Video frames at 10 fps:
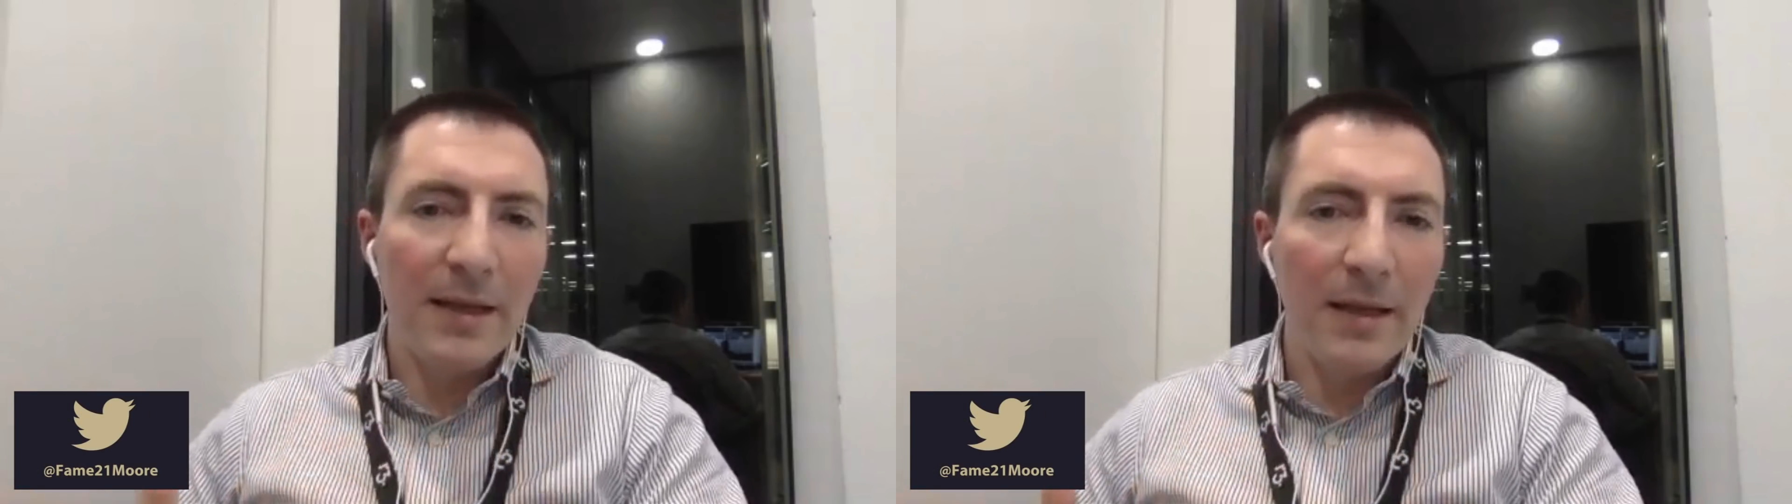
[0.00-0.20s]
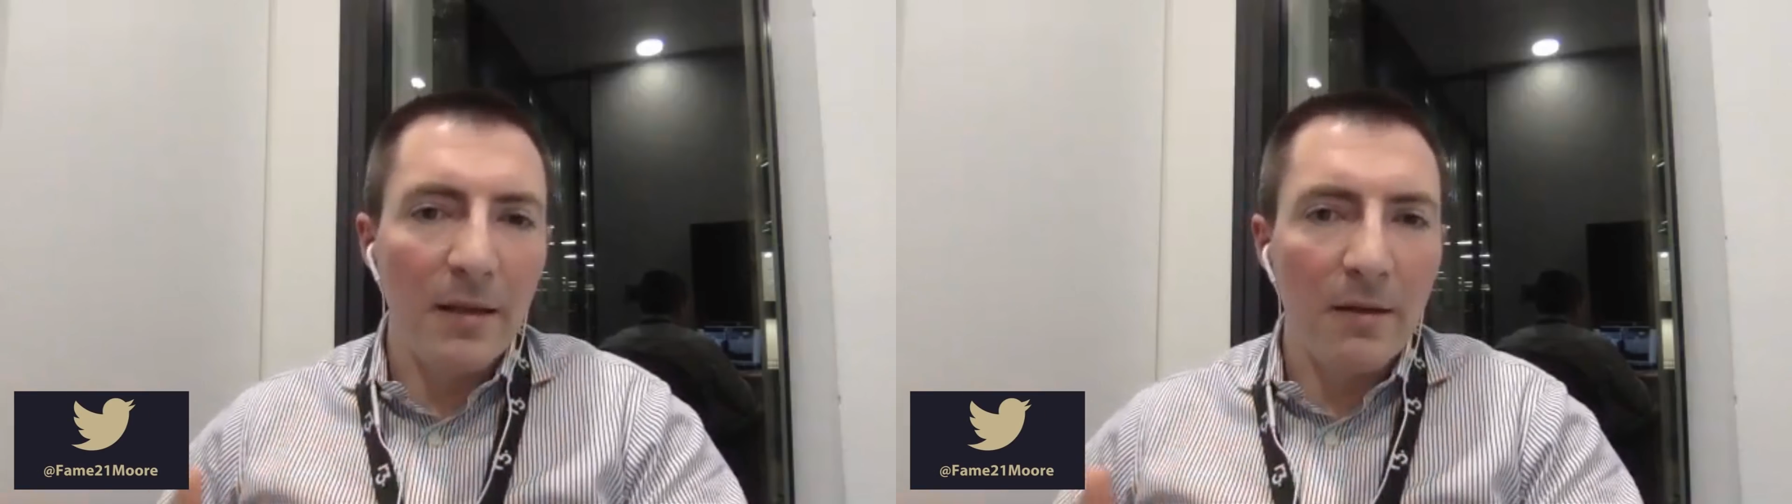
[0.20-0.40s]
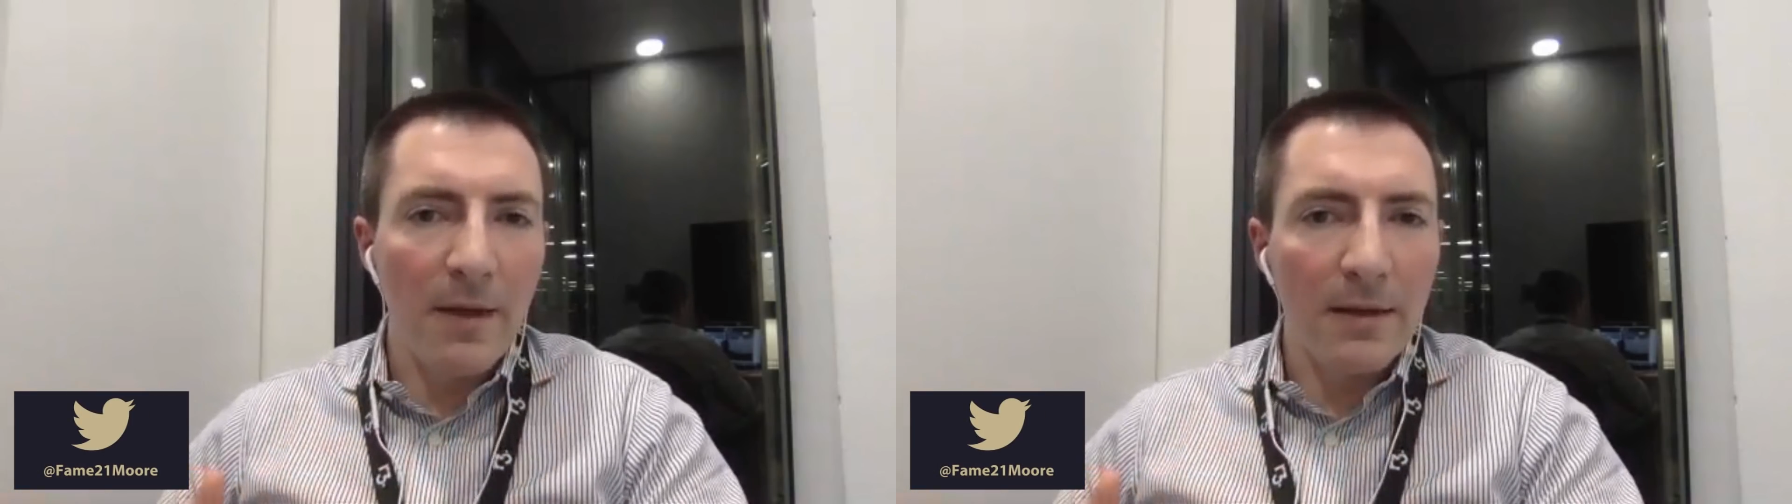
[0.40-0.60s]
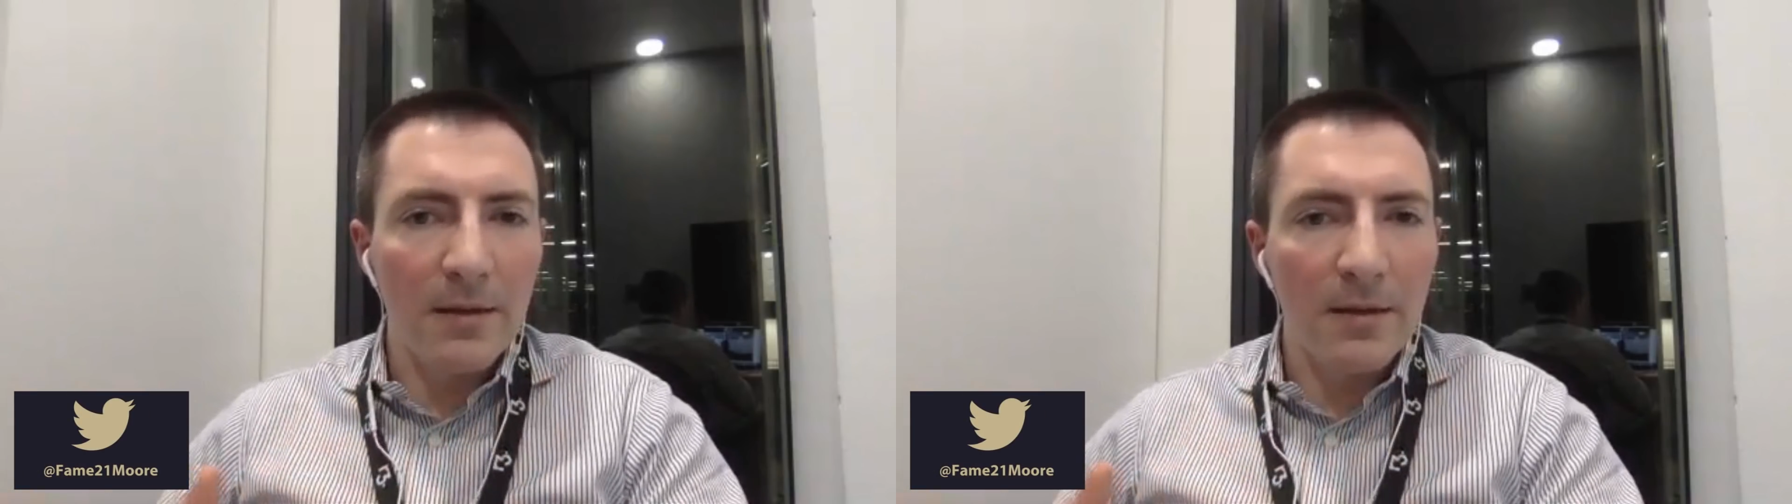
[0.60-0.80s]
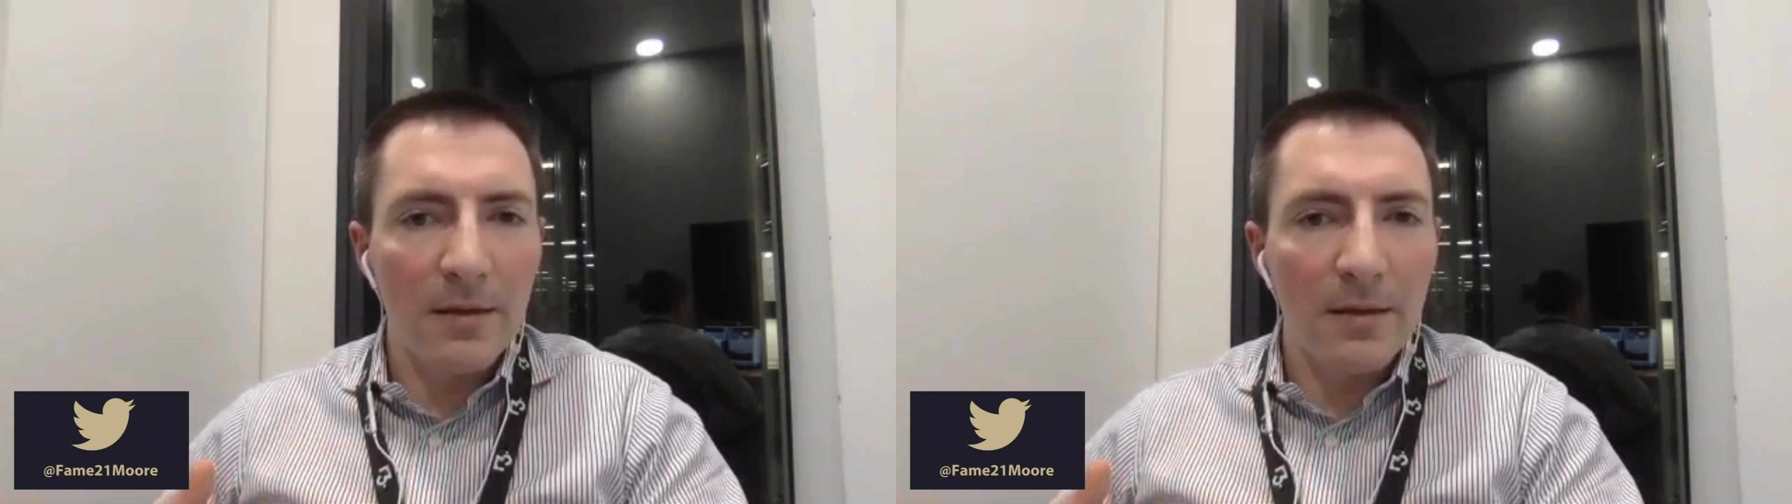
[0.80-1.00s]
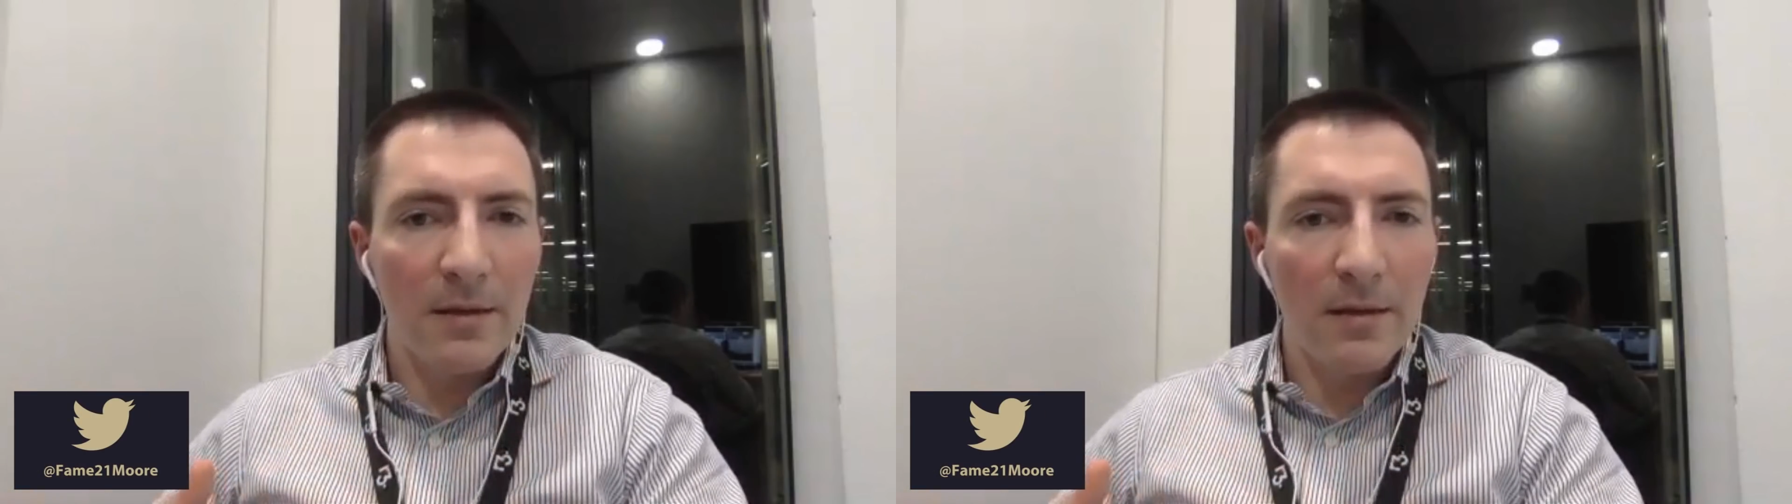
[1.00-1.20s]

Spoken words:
clearly that's